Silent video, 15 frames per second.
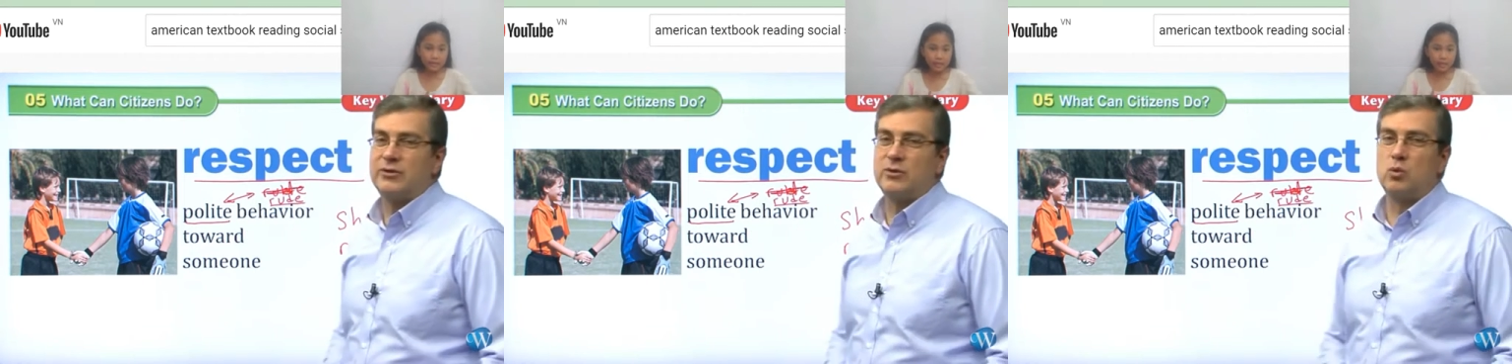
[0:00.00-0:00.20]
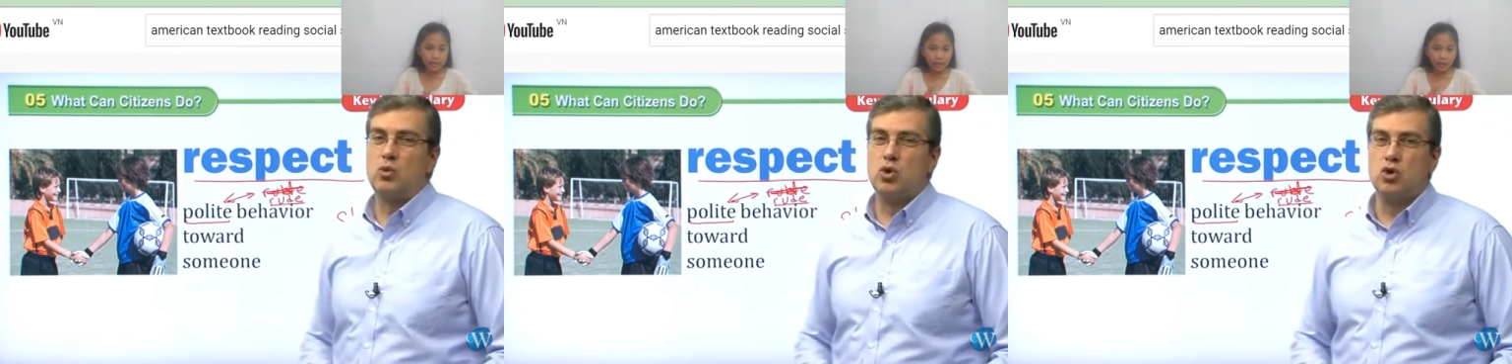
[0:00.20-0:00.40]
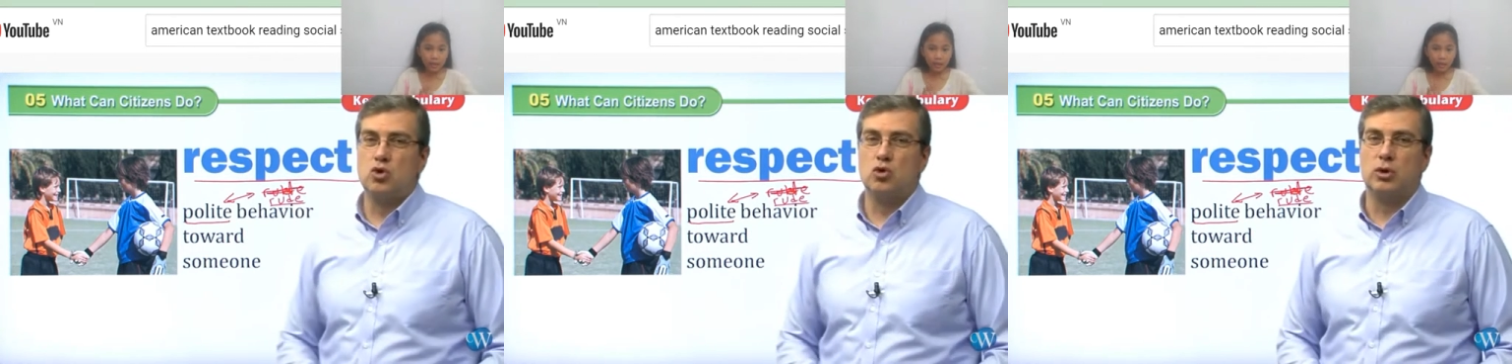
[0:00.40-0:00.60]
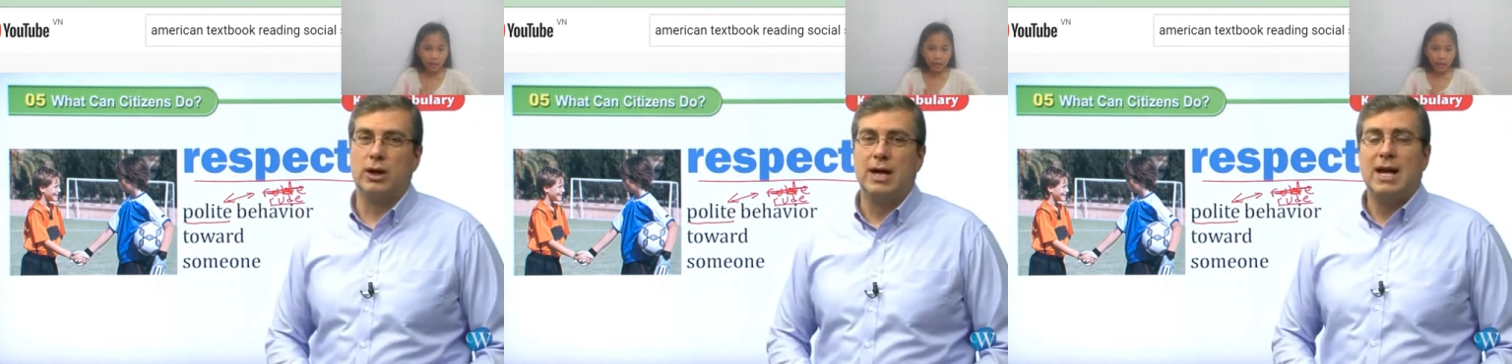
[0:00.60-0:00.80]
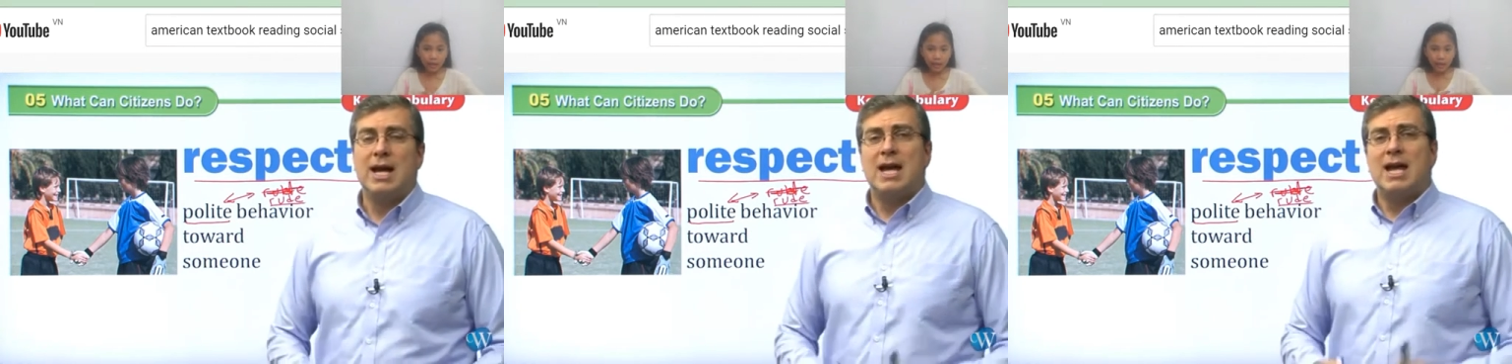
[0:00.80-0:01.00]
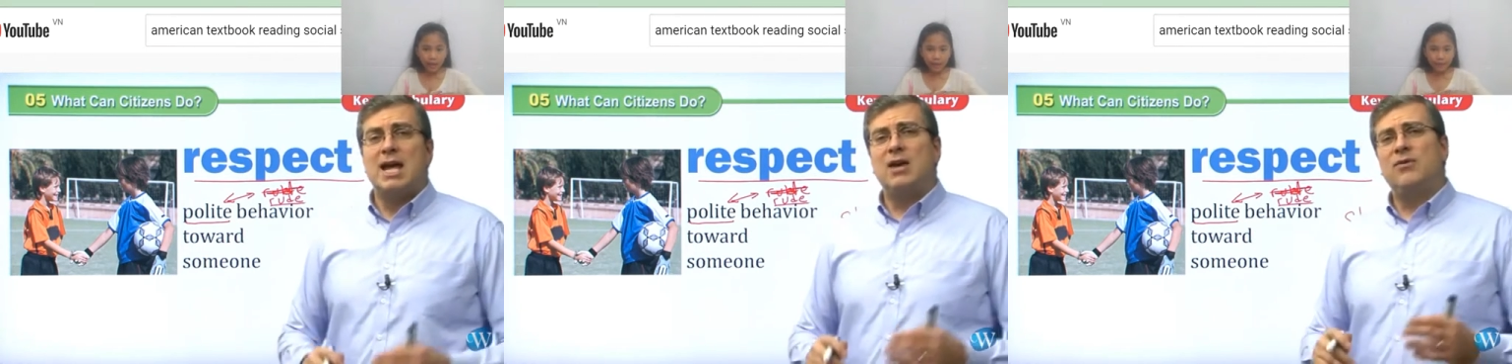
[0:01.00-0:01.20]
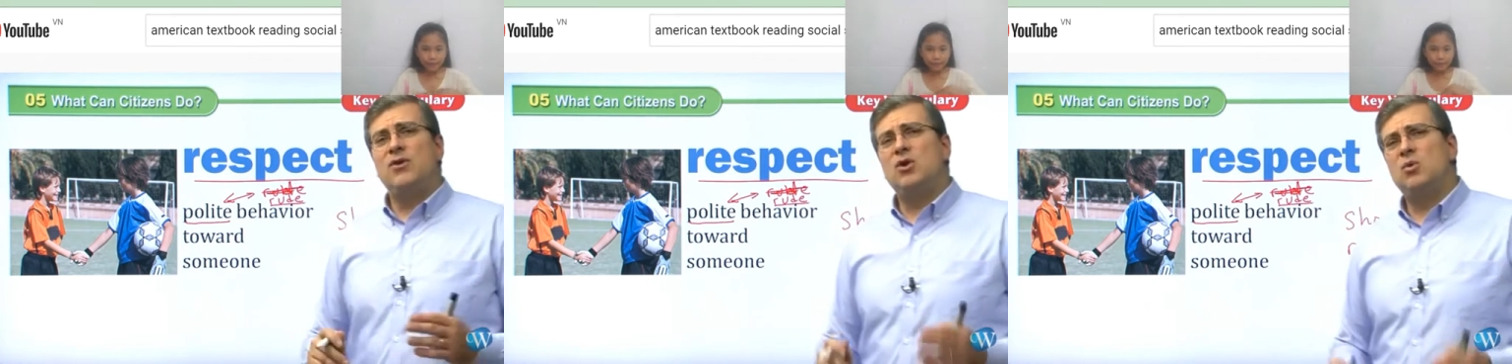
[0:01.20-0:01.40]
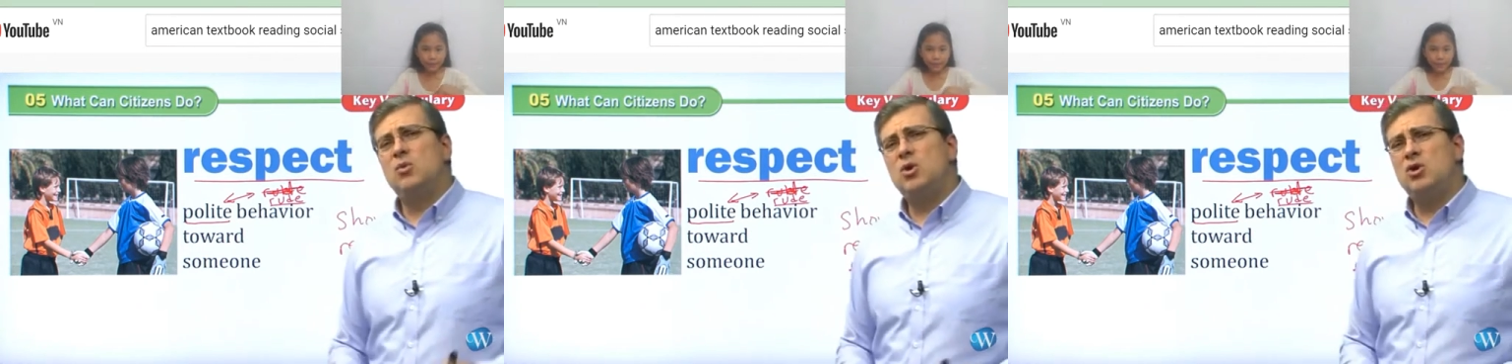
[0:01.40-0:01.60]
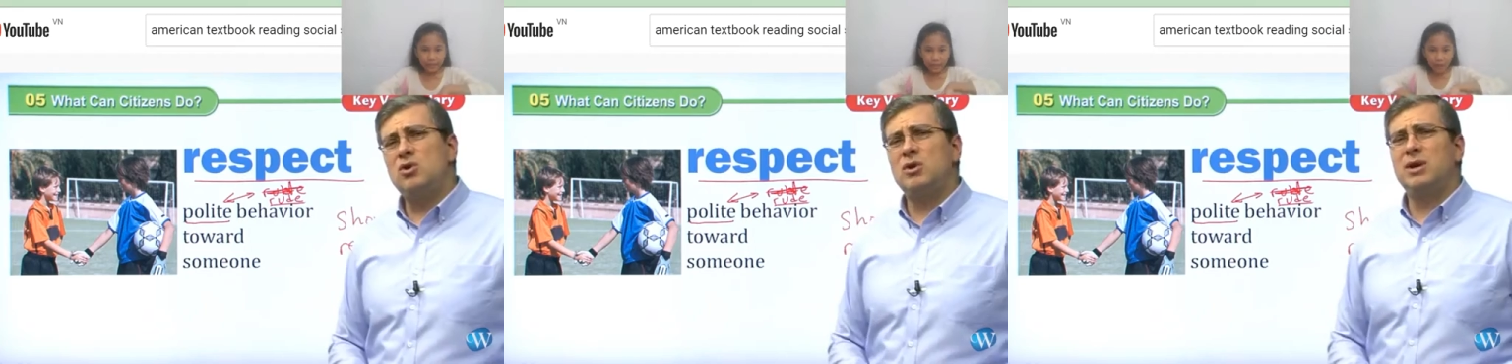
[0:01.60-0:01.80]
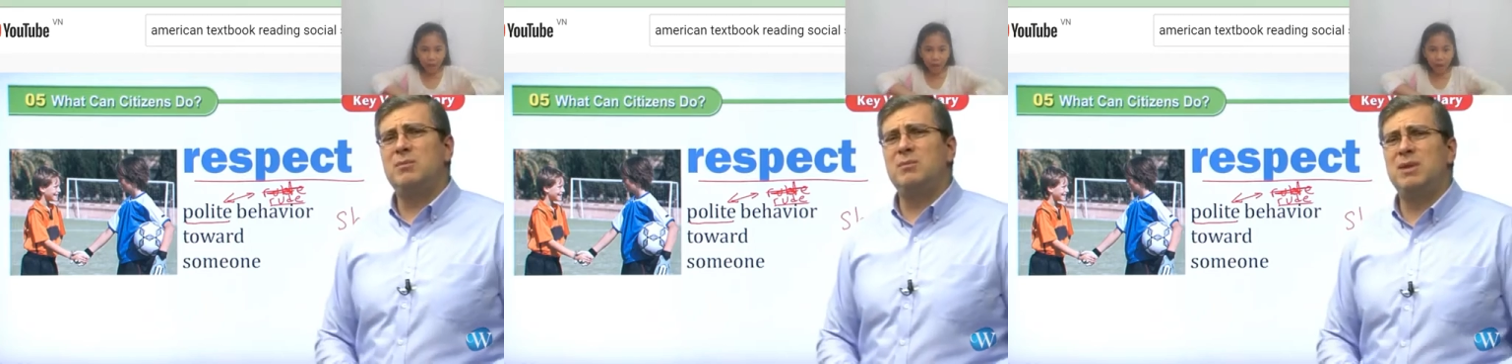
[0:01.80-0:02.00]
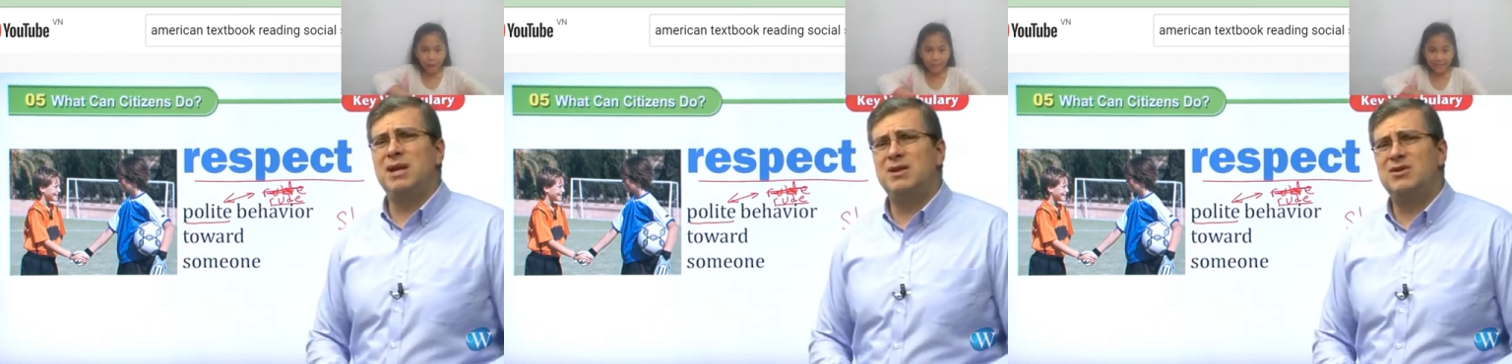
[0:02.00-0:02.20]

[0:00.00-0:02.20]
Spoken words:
Is the